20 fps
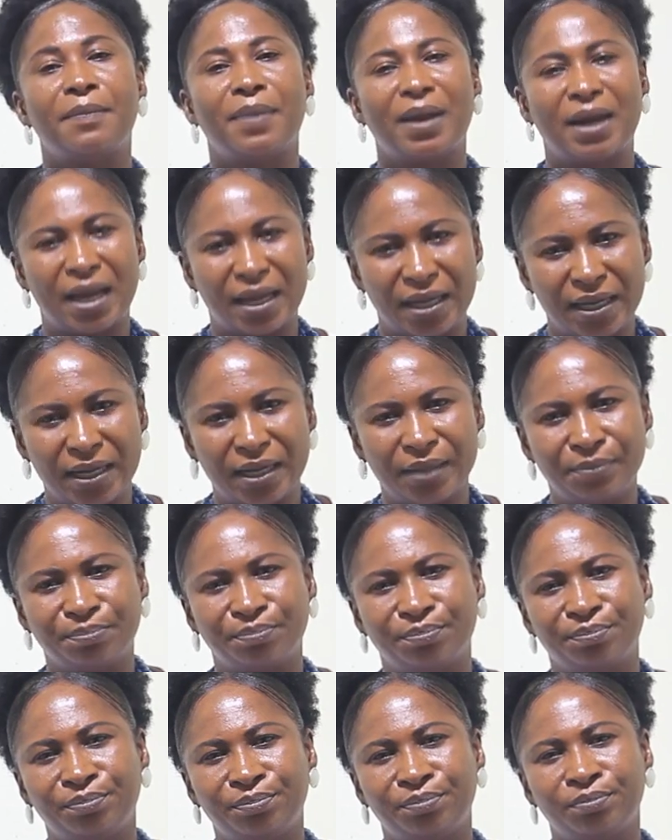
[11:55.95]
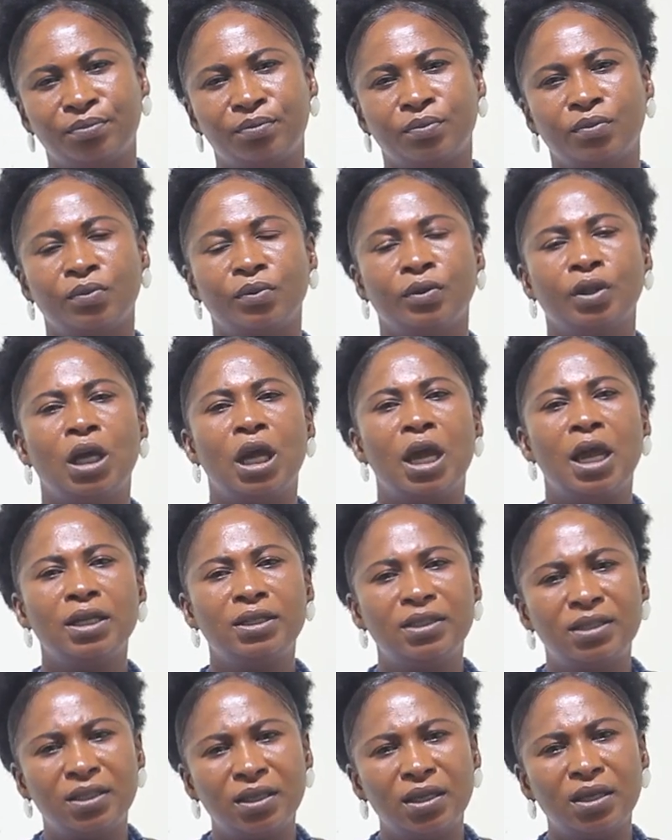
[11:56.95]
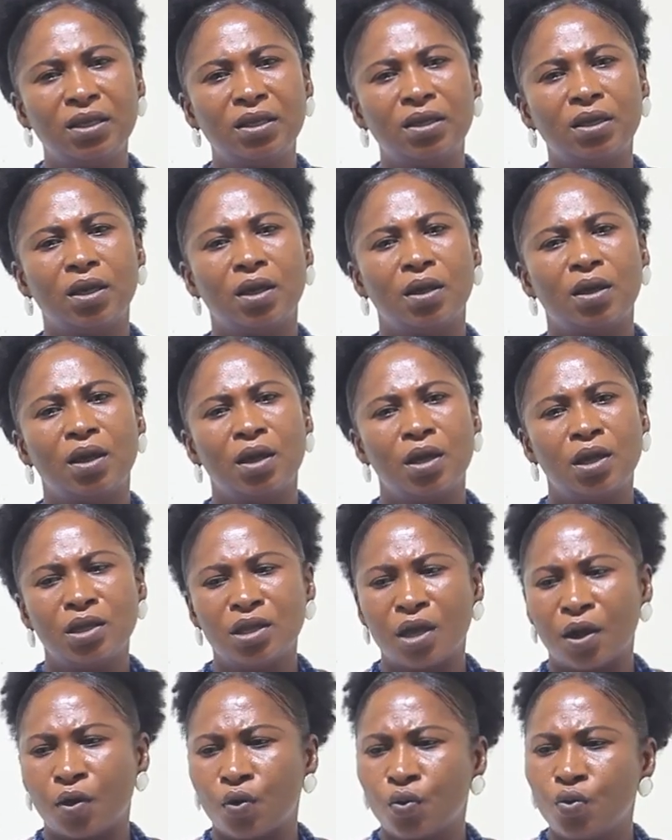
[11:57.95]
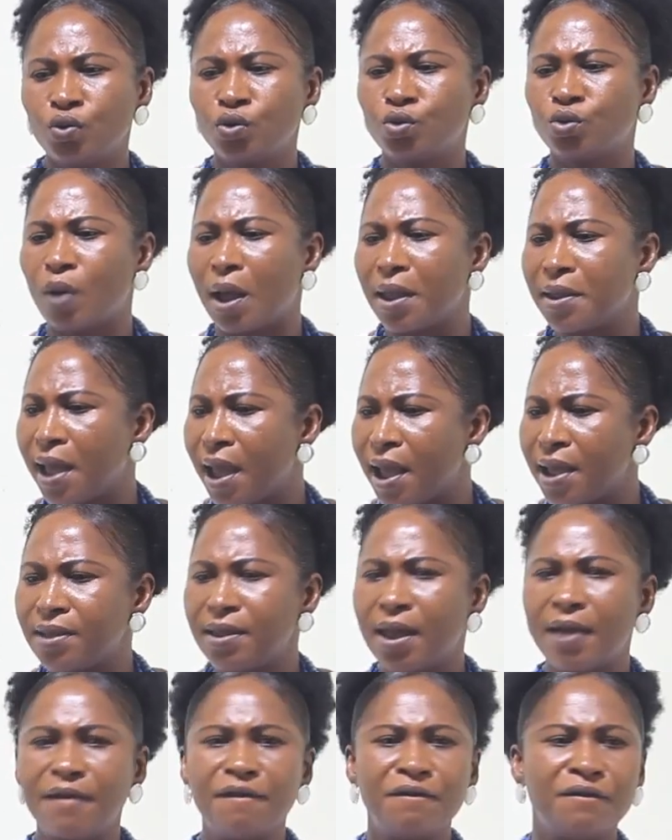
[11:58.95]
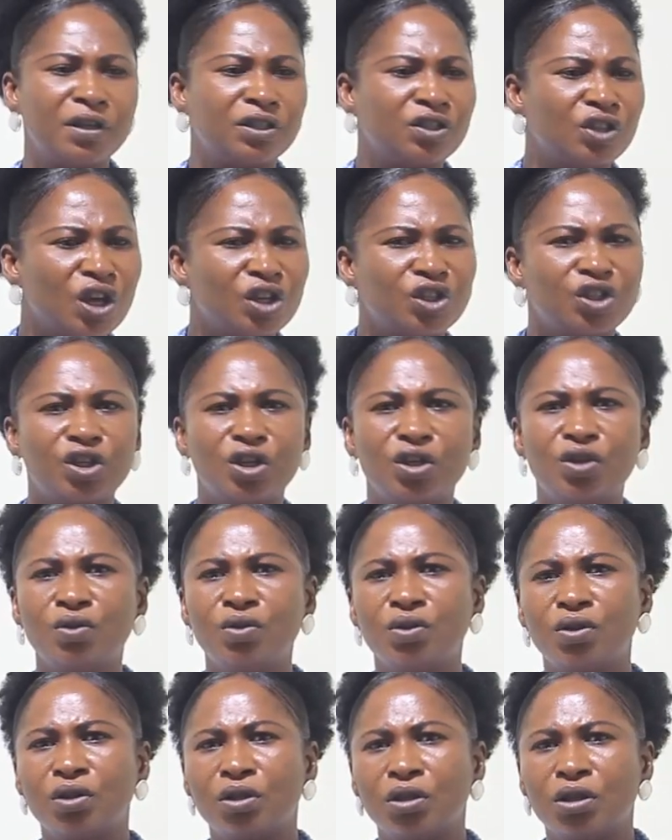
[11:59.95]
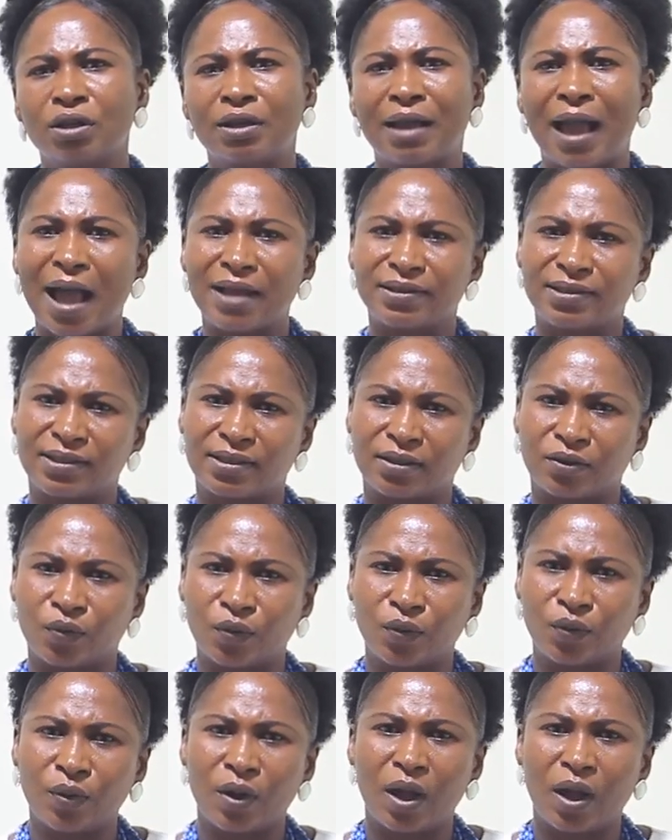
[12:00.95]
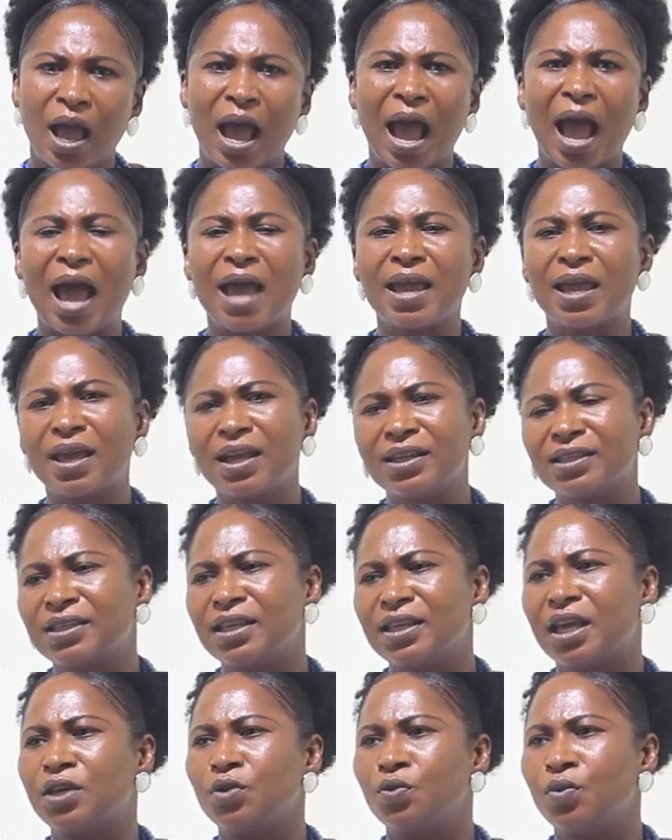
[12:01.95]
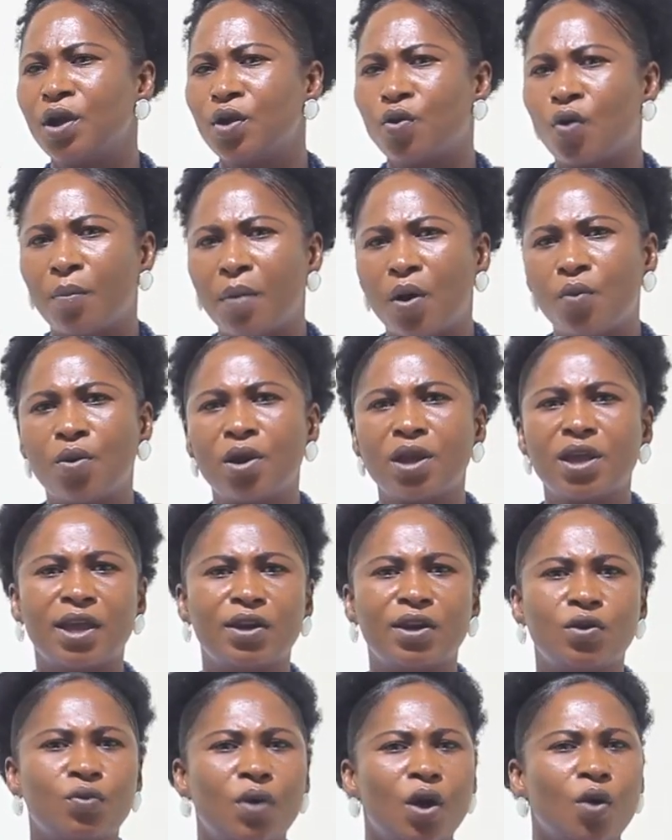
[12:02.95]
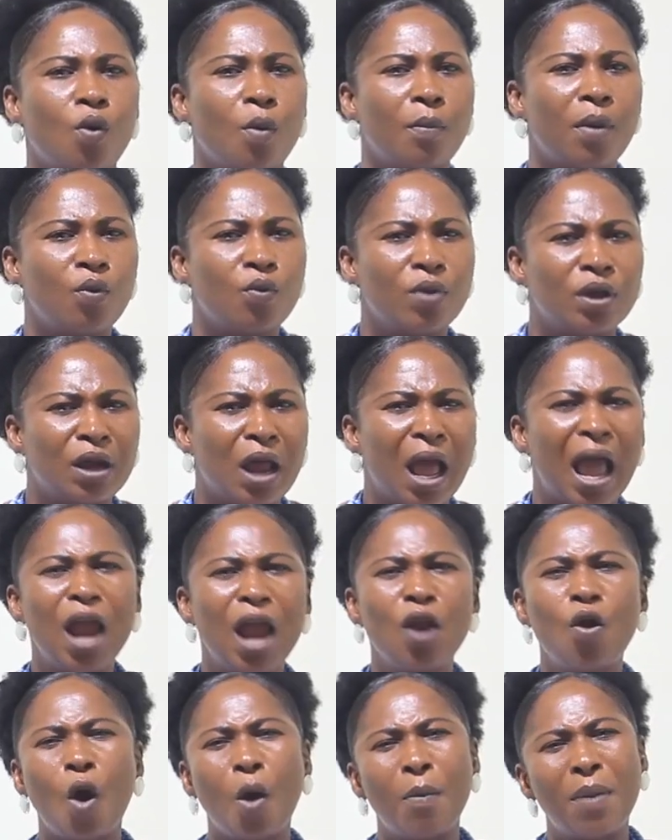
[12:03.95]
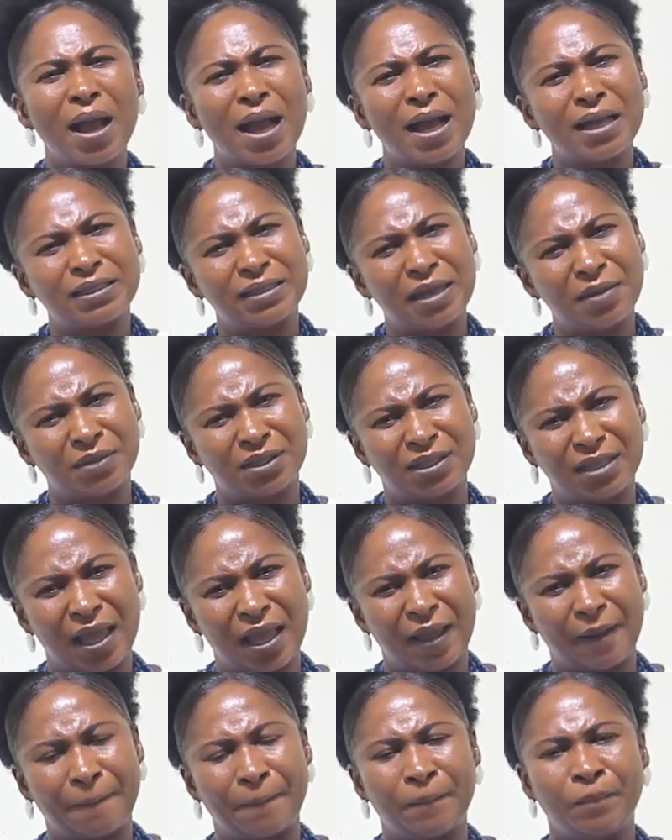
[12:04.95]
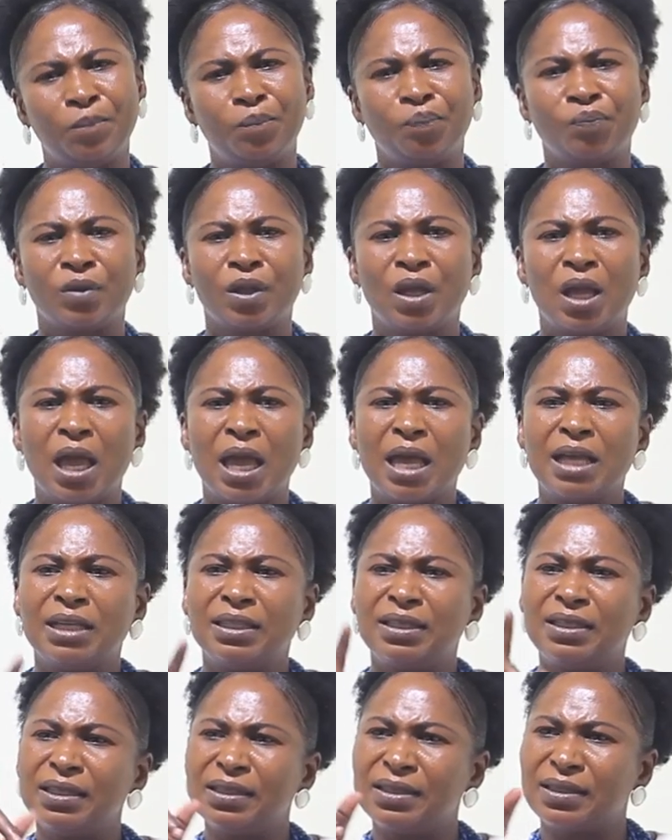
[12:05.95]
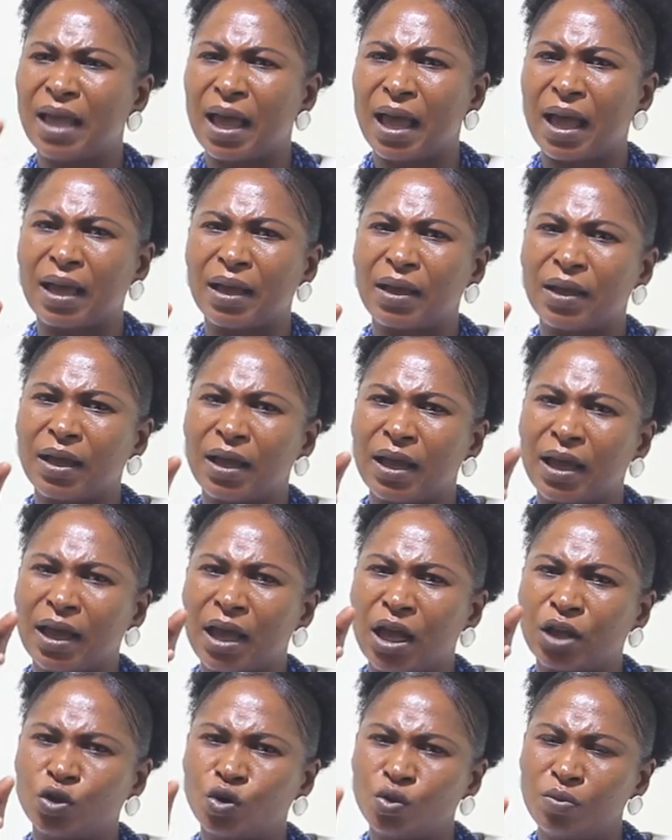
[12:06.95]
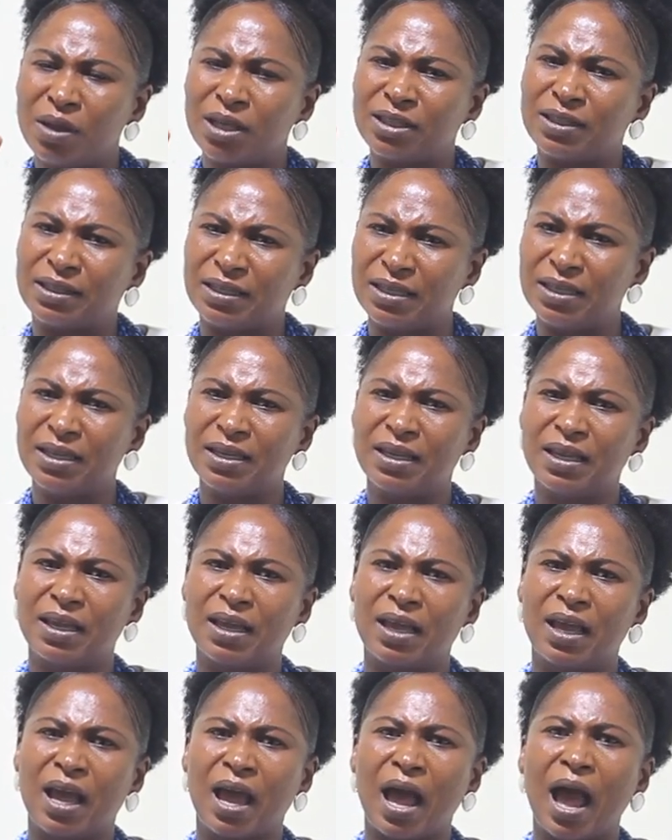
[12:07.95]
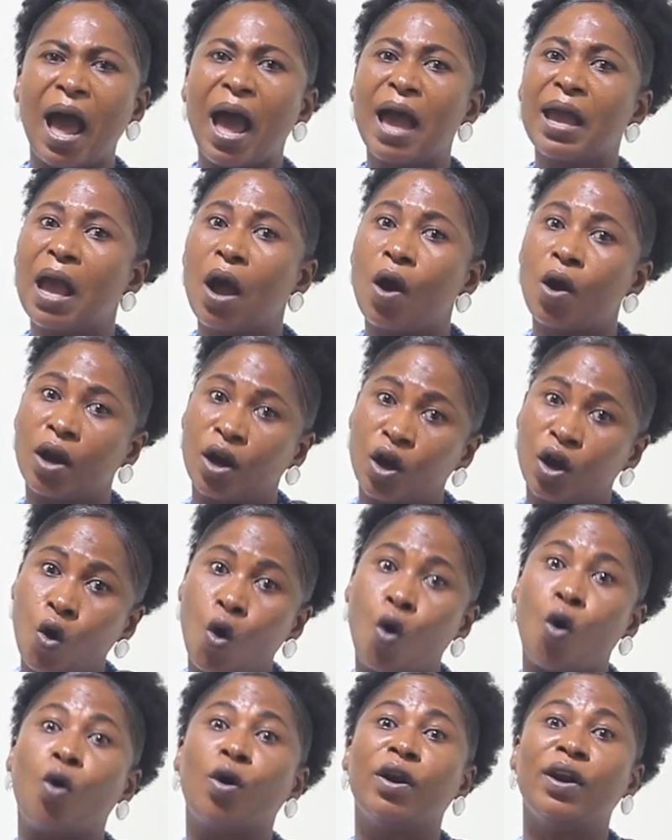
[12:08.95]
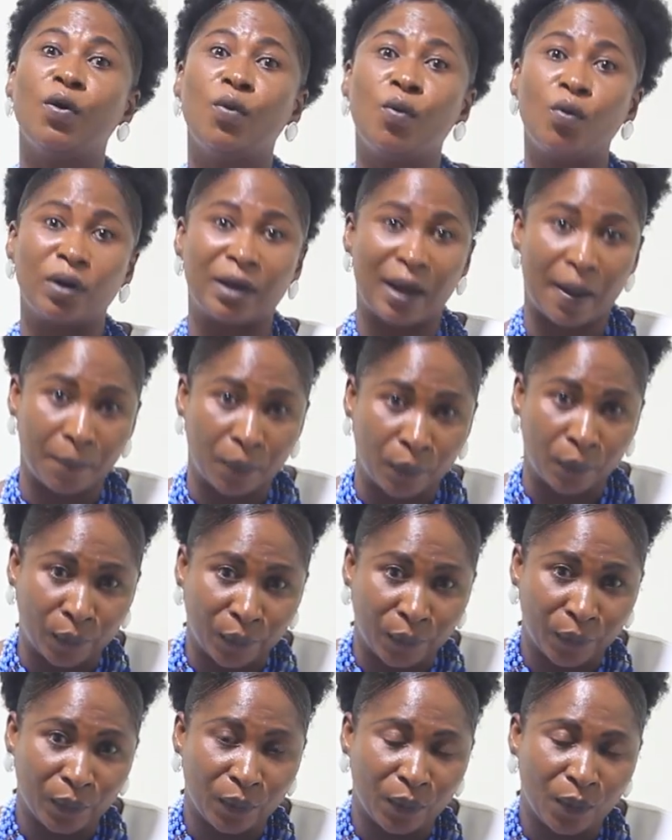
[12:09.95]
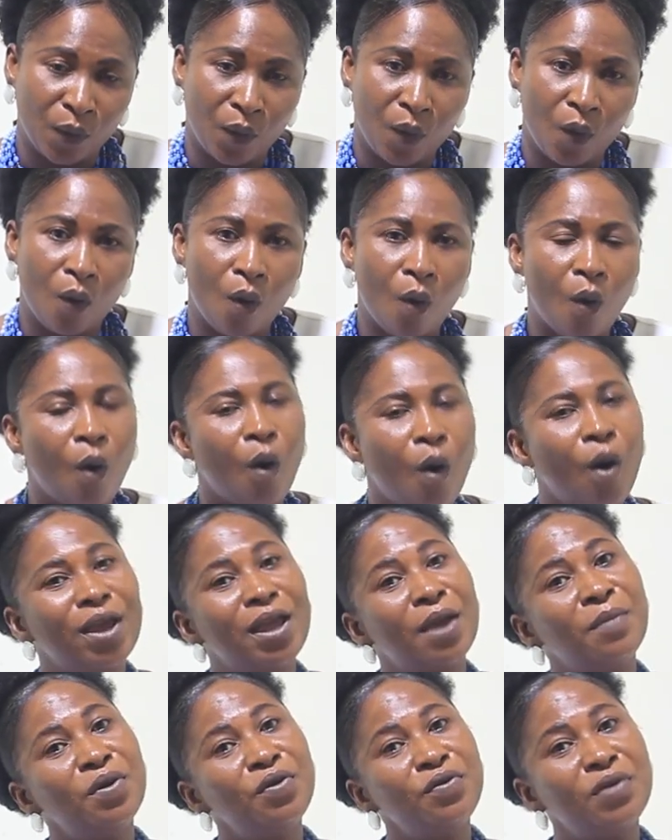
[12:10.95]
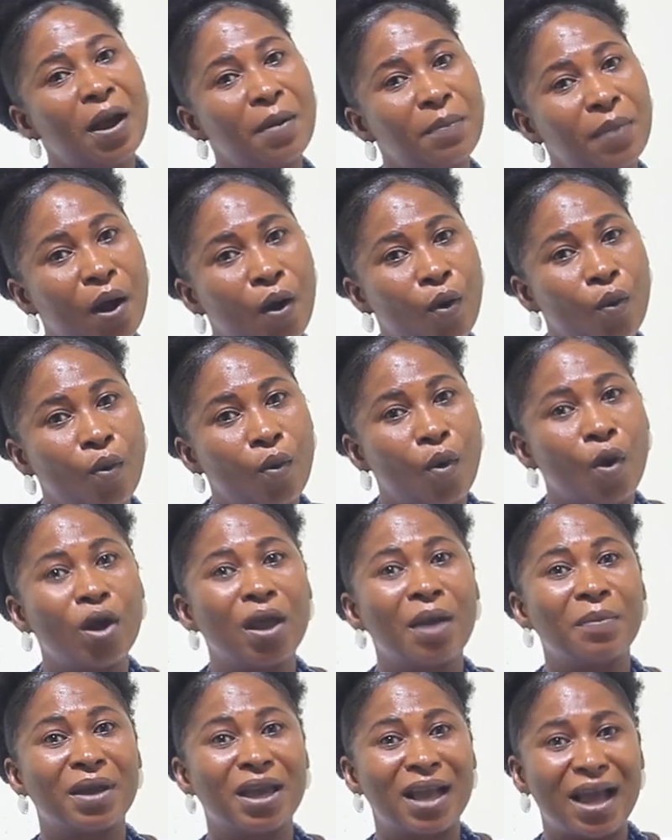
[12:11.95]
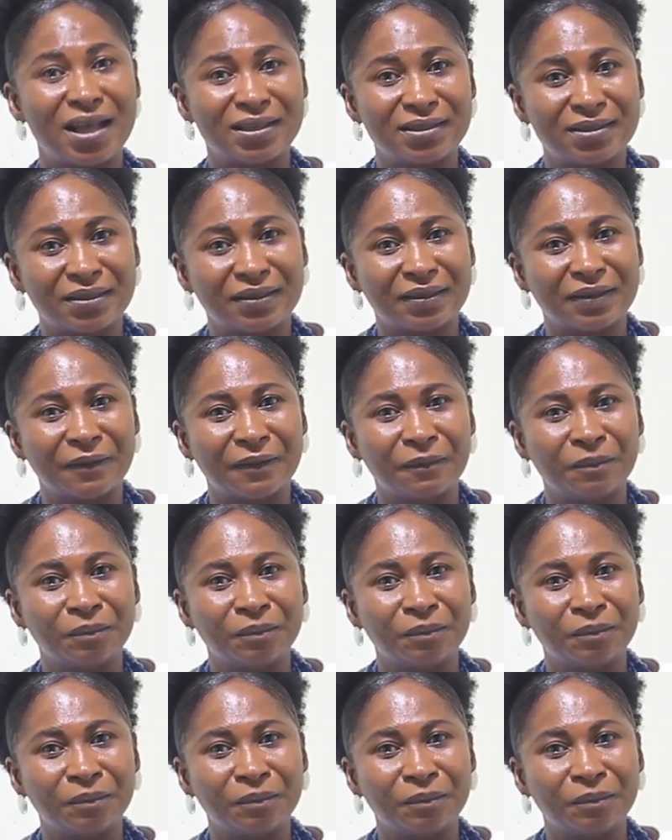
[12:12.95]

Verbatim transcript: Banahene enti yeguswa ye invitation cast no aye se ye de we koma we na obeka kire me se sister Asumasi aye no one wo nam no oye me nuaba o oye me cousin